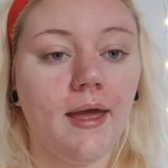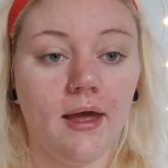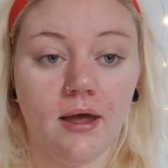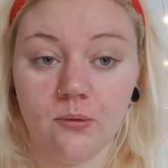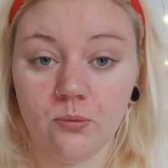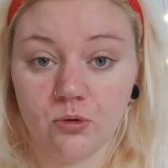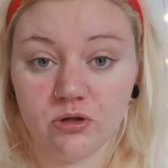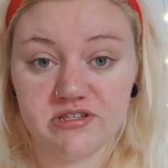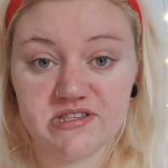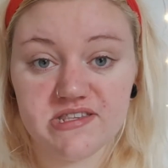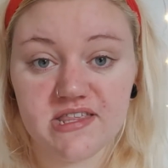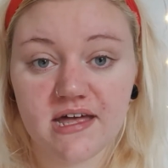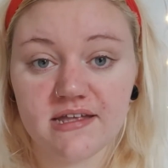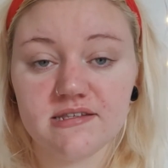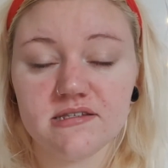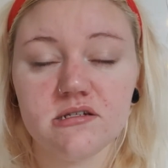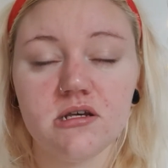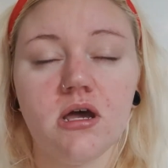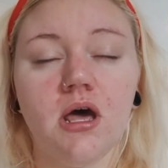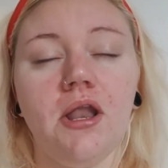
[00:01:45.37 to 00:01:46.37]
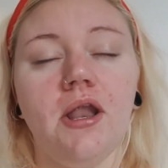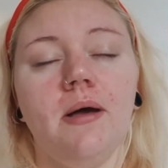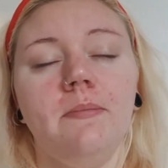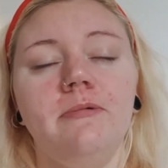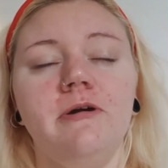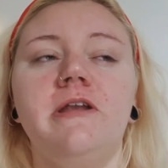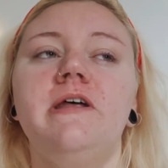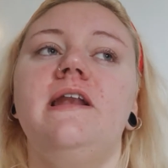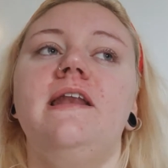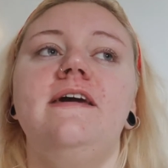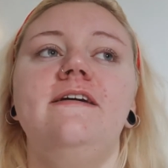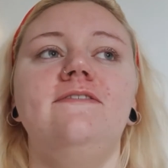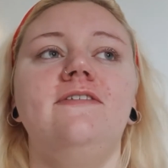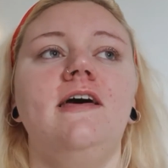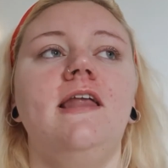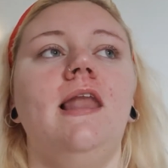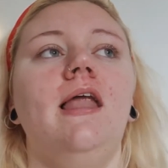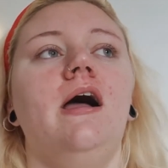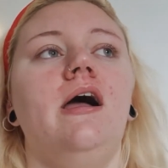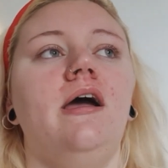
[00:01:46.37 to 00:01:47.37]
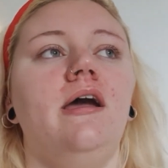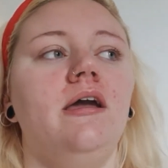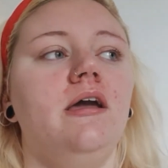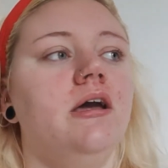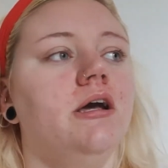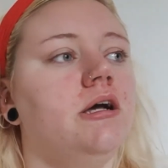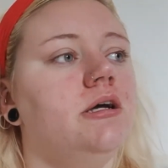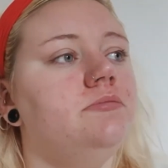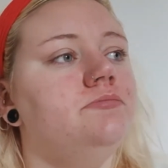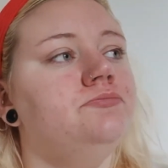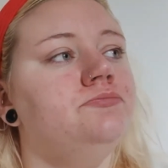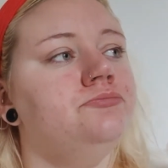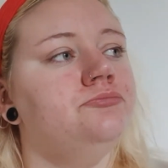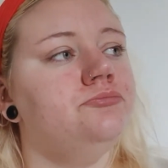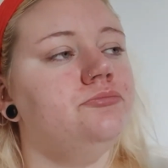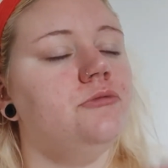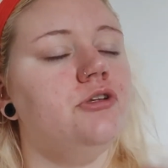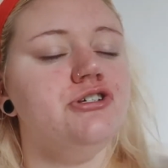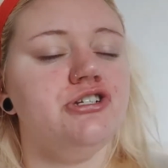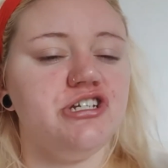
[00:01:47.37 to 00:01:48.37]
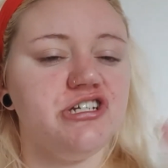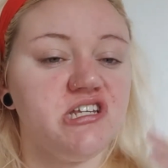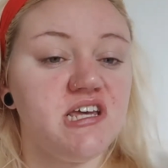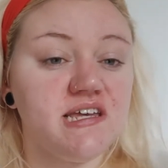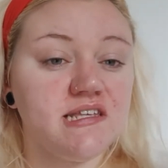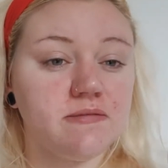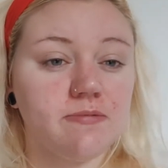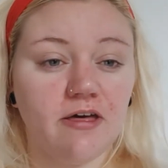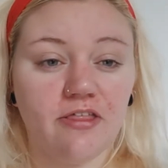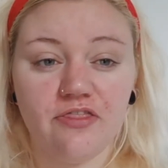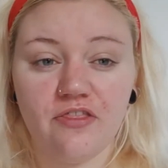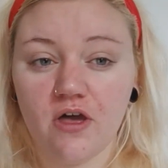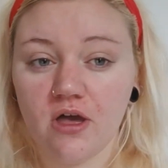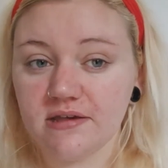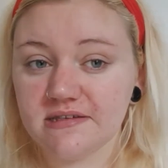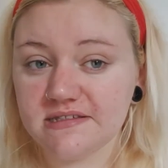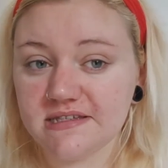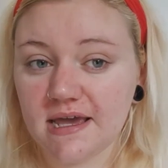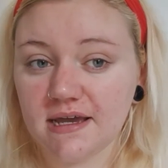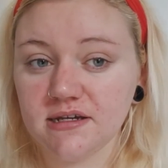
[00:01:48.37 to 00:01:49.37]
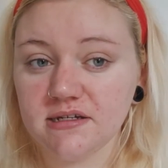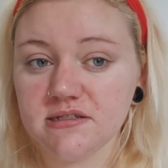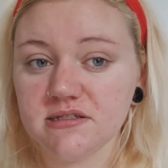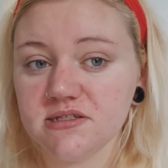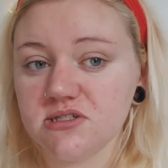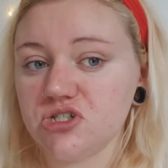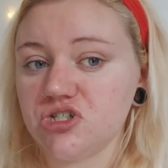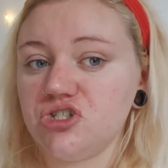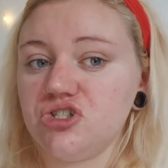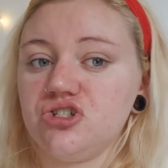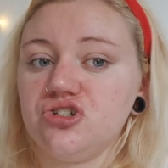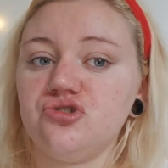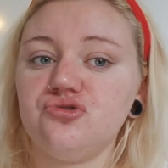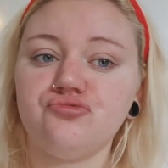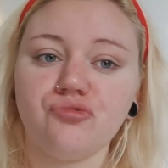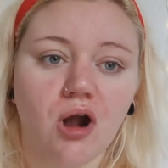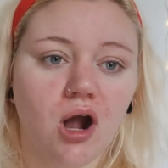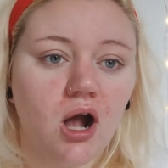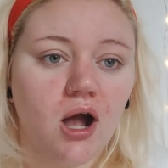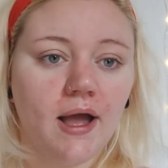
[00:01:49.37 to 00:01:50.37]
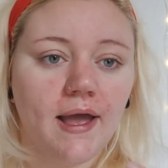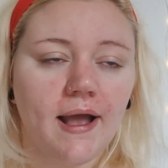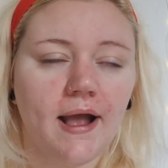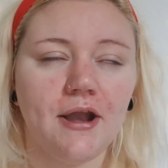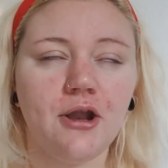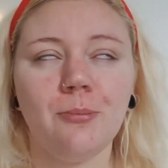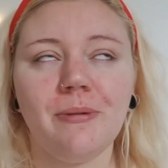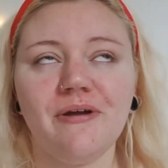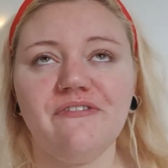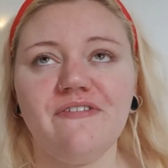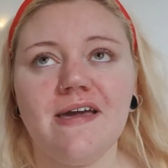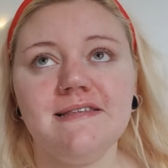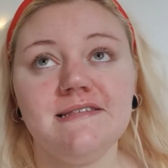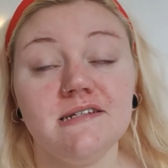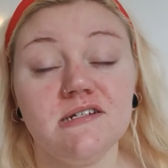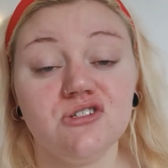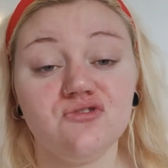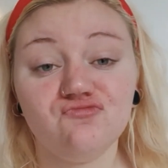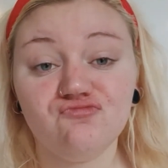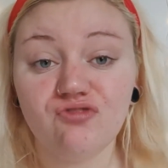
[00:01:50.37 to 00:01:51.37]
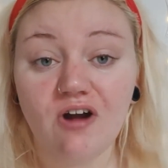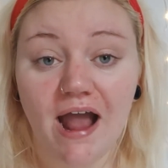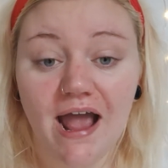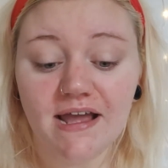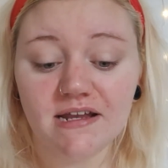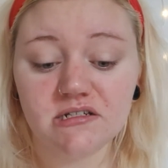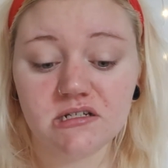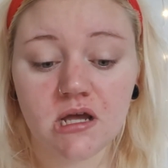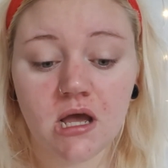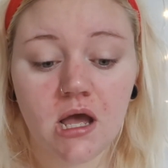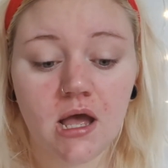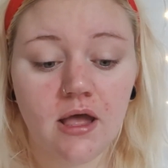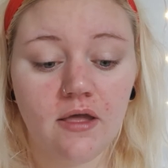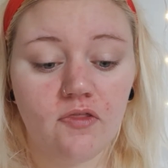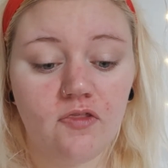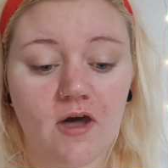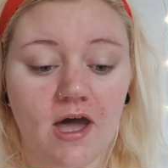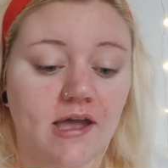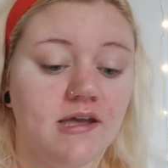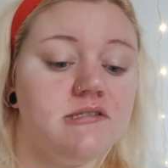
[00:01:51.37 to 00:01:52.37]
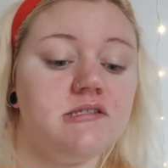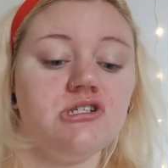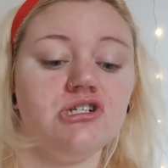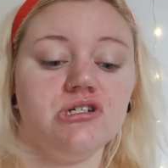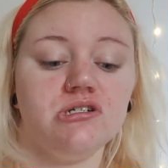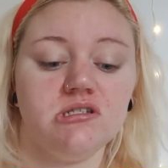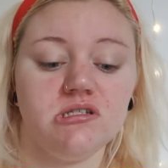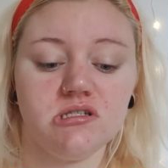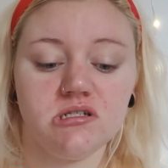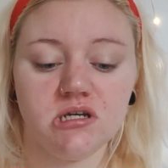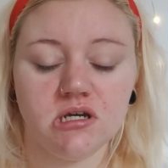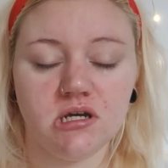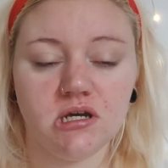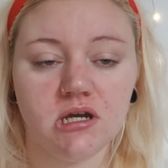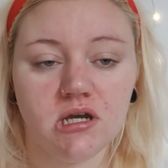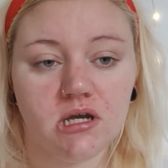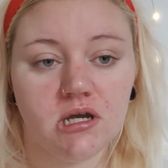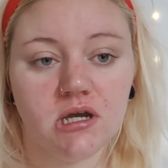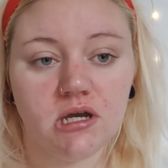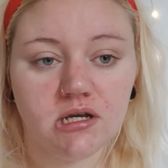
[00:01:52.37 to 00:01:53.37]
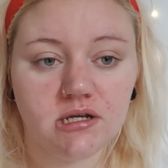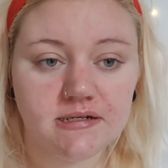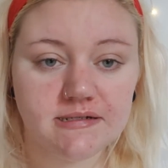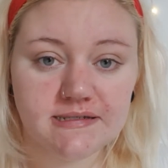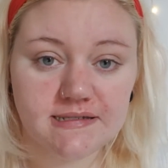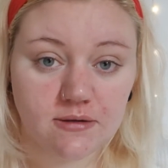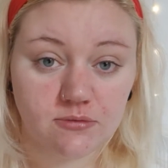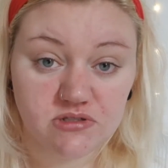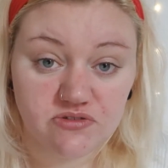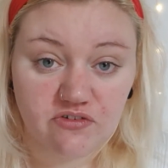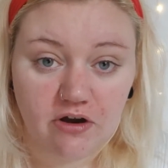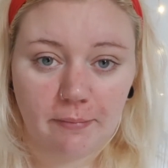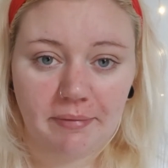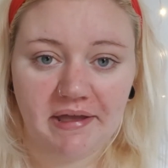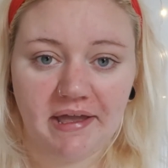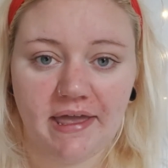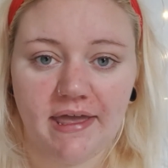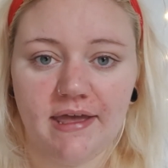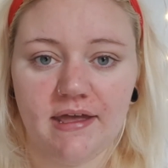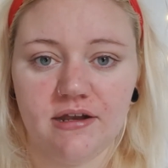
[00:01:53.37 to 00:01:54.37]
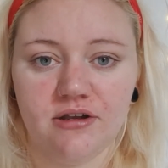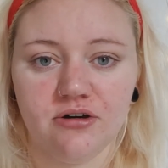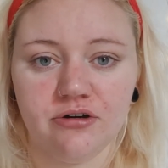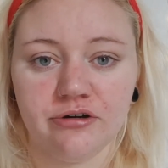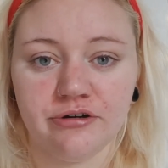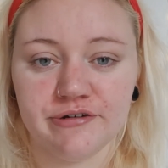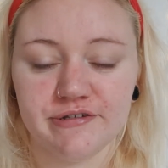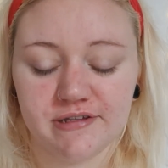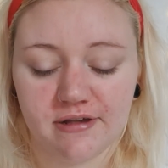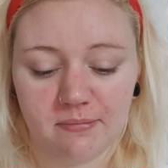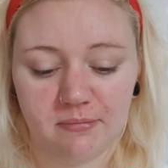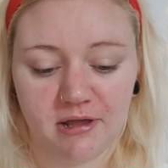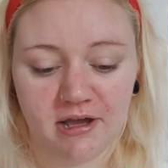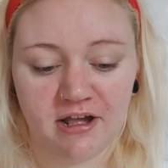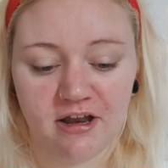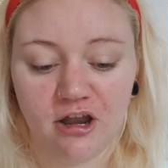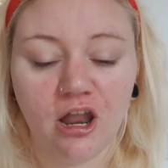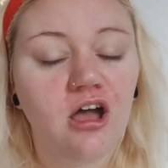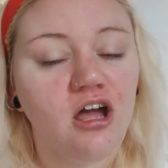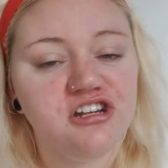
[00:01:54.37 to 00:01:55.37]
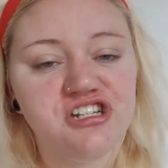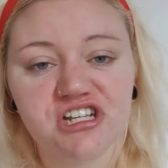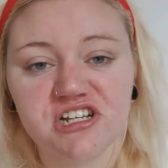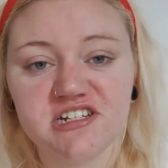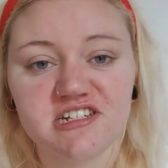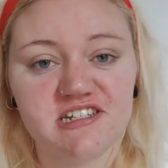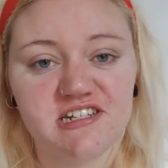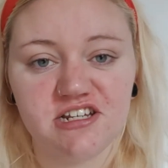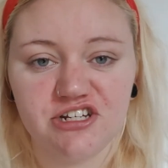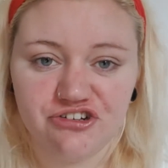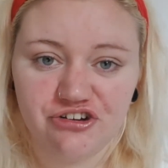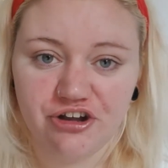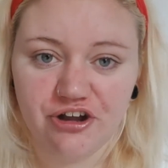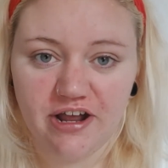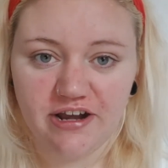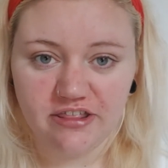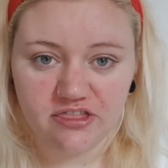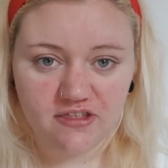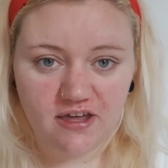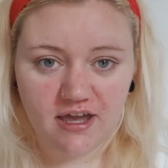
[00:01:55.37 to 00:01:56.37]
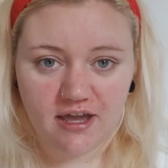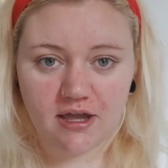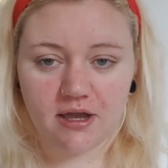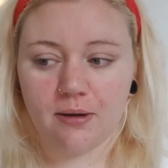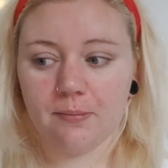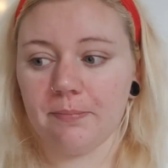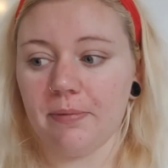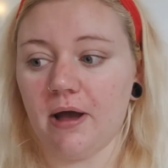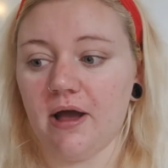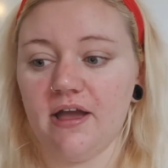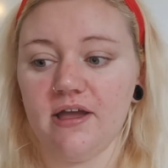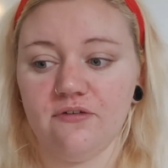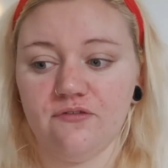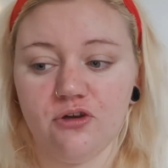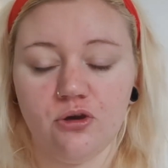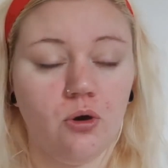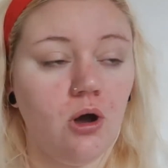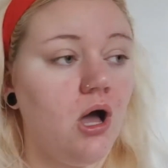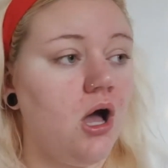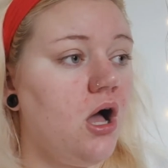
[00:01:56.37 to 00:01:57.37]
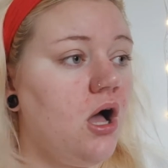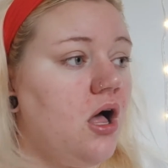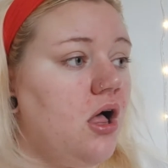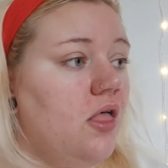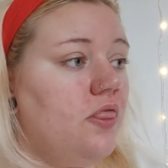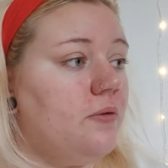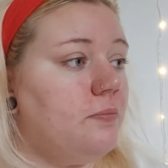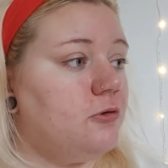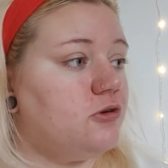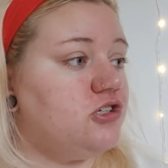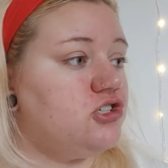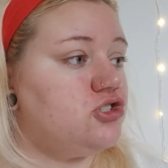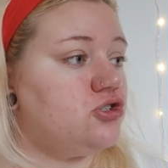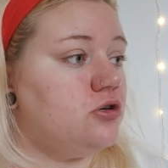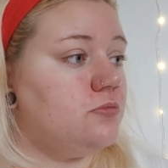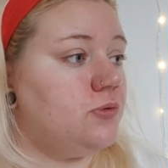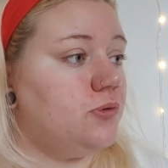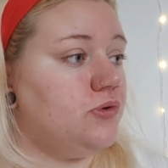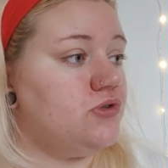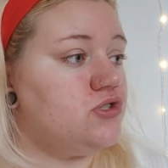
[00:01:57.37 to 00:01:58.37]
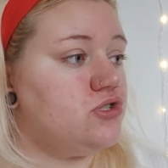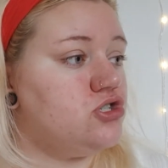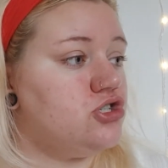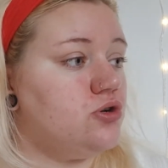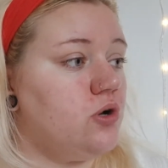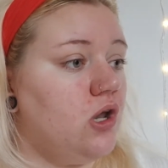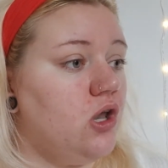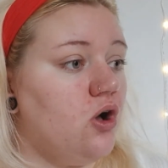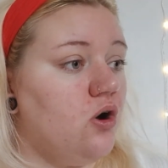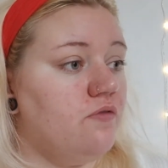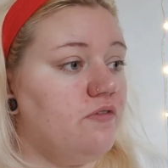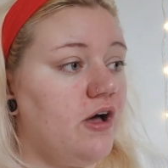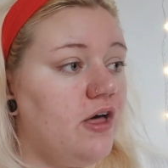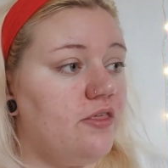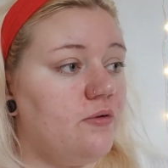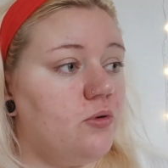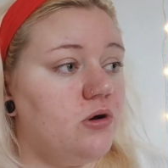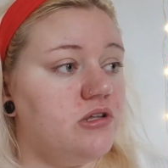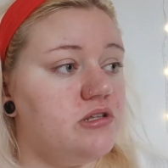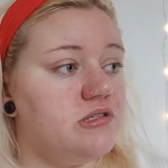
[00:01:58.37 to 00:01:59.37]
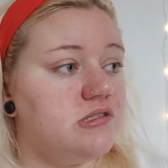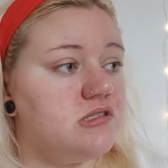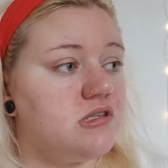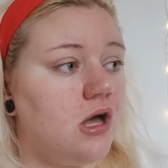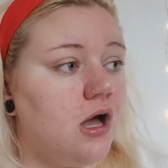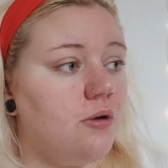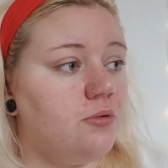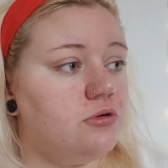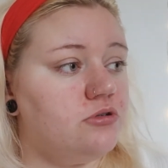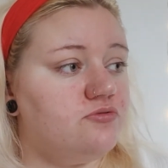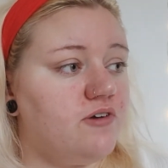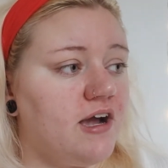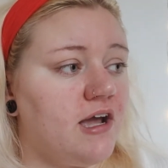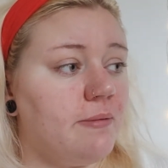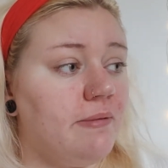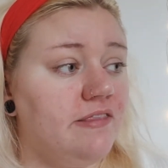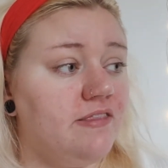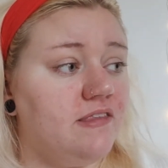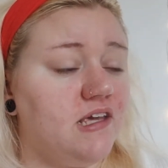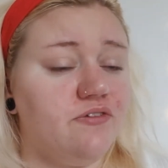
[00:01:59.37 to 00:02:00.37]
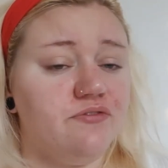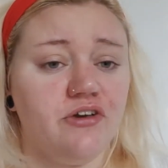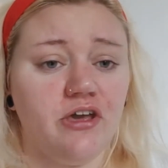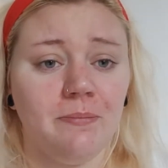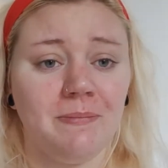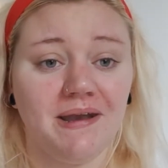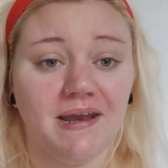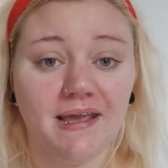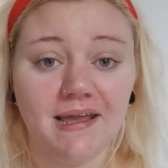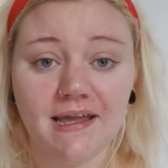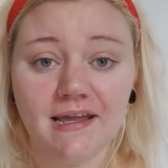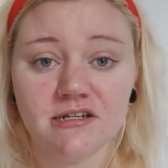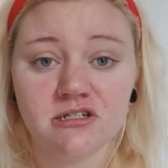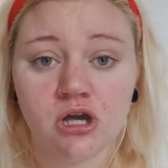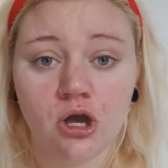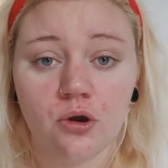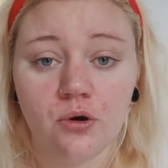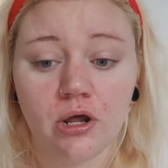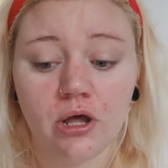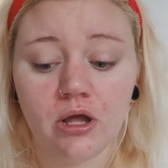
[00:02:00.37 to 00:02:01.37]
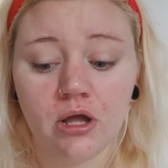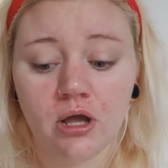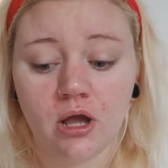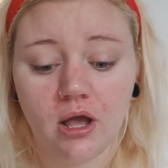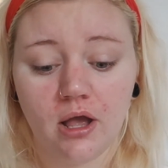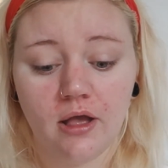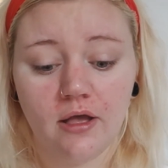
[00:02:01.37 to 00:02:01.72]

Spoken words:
And once that's done, I'm gonna leave it like, usually takes about 30 seconds just to dry. I know my face looks red. That is just because I was rubbing it, not because I'm like allergic to tea tree or anything. But if you are, the Body Shop also do a lot of other ones. I would recommend the Vitamin E toner.